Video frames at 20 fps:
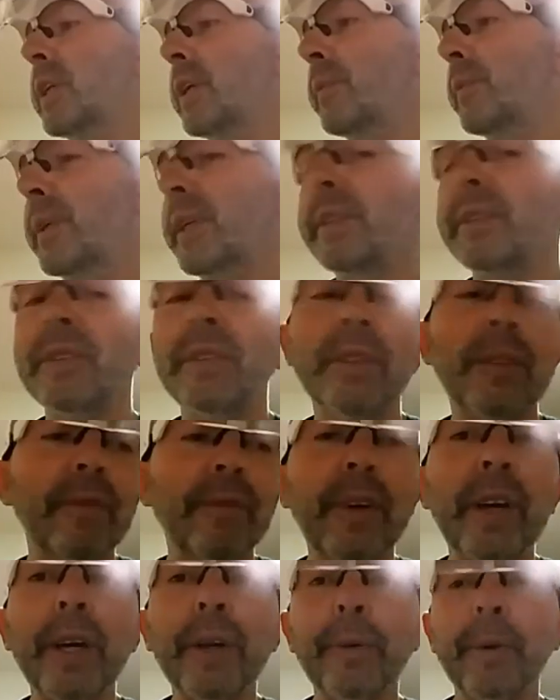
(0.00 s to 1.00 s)
going into the
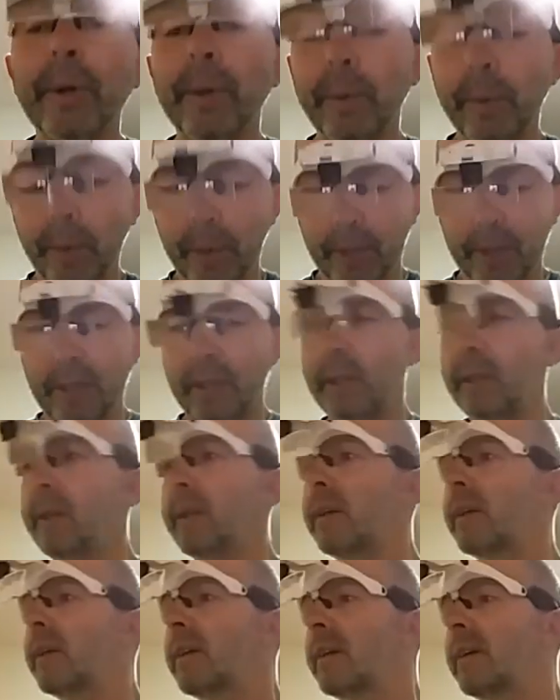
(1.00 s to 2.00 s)
ferro.
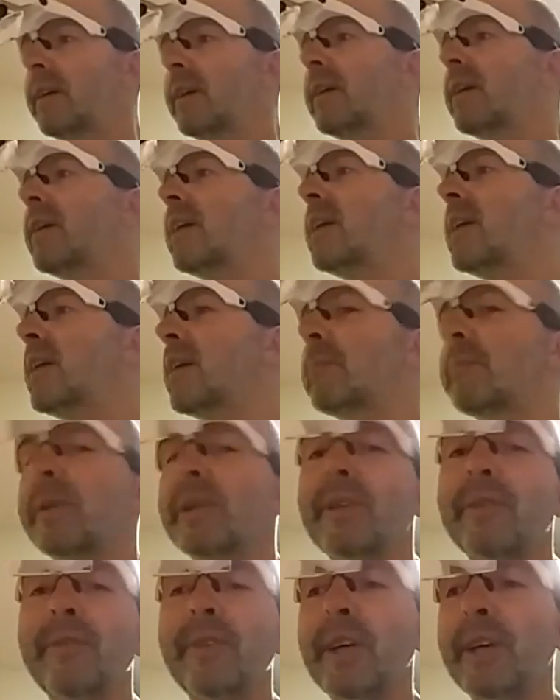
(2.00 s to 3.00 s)

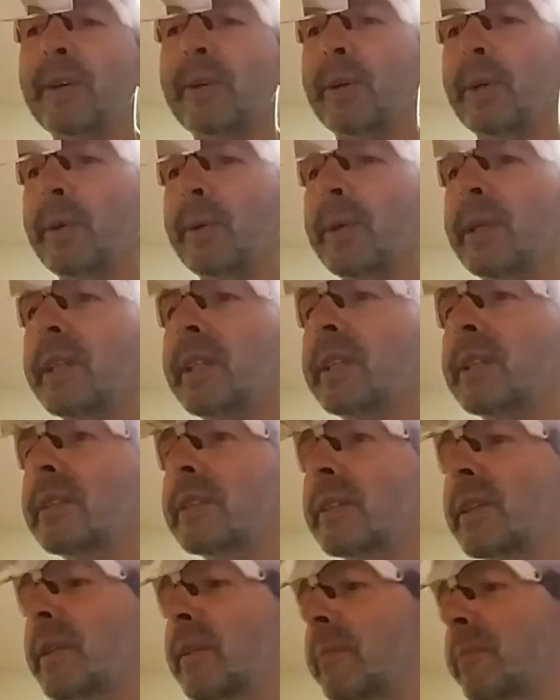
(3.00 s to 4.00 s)
But the ferro
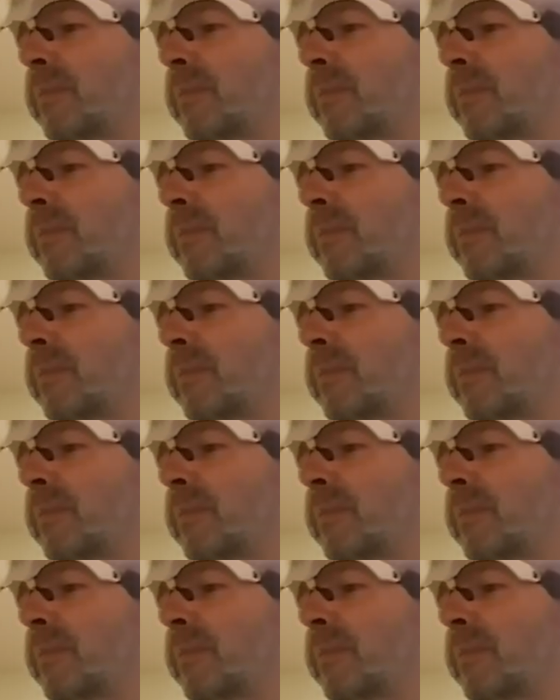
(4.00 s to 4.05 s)
is